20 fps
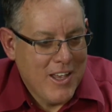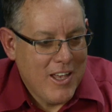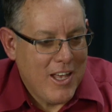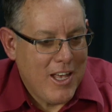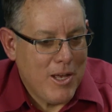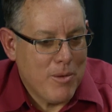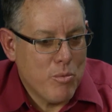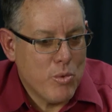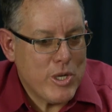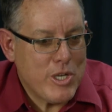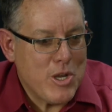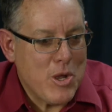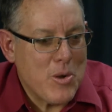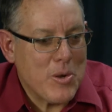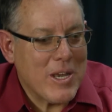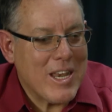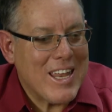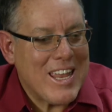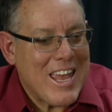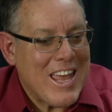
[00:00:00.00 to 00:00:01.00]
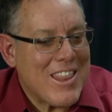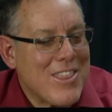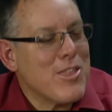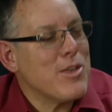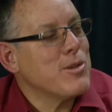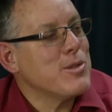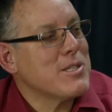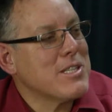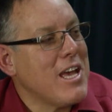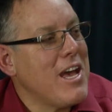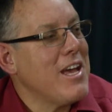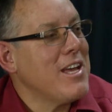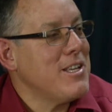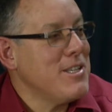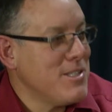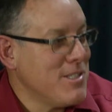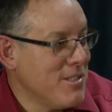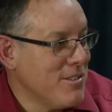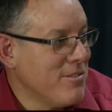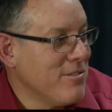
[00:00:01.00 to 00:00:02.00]
um, we don't get those
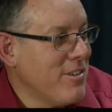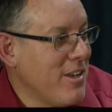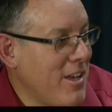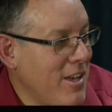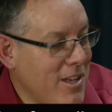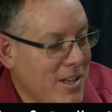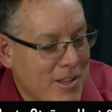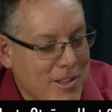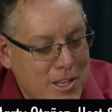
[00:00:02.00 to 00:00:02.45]
kinds of, uh,